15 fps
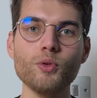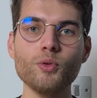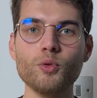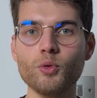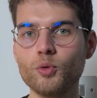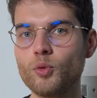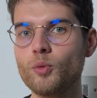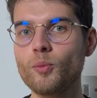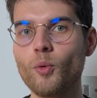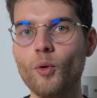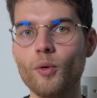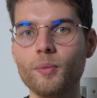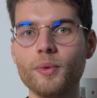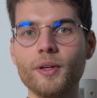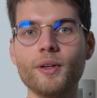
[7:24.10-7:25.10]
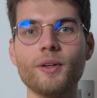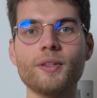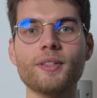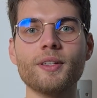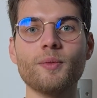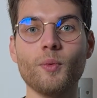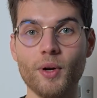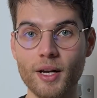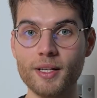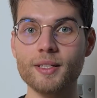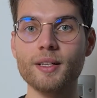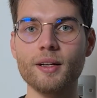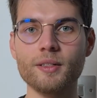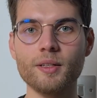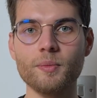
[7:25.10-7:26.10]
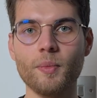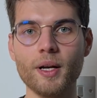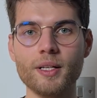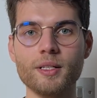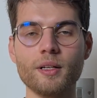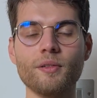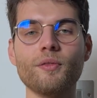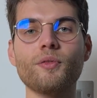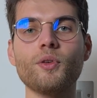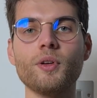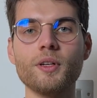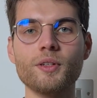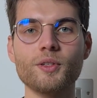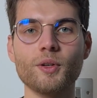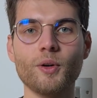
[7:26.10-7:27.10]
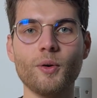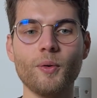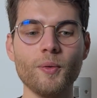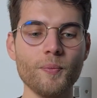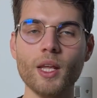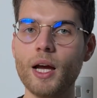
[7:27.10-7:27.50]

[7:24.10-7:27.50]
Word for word: you to do more. Because when I started myself a few years ago,